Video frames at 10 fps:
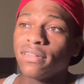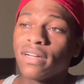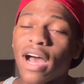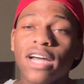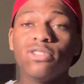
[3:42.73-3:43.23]

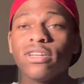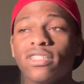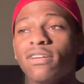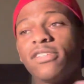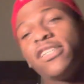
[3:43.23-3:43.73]
I
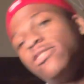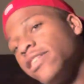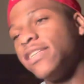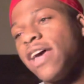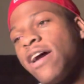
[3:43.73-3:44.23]
dressed up, she
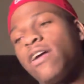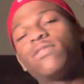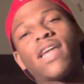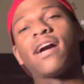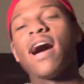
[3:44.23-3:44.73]
dressed down. It
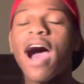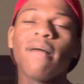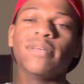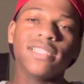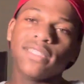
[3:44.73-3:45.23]
was like an
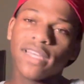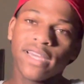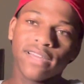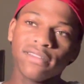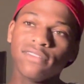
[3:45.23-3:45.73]
opposite
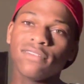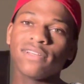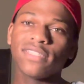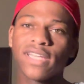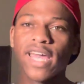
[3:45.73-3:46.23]
thing. You know what
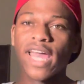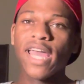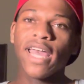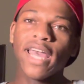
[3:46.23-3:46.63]
I'm saying?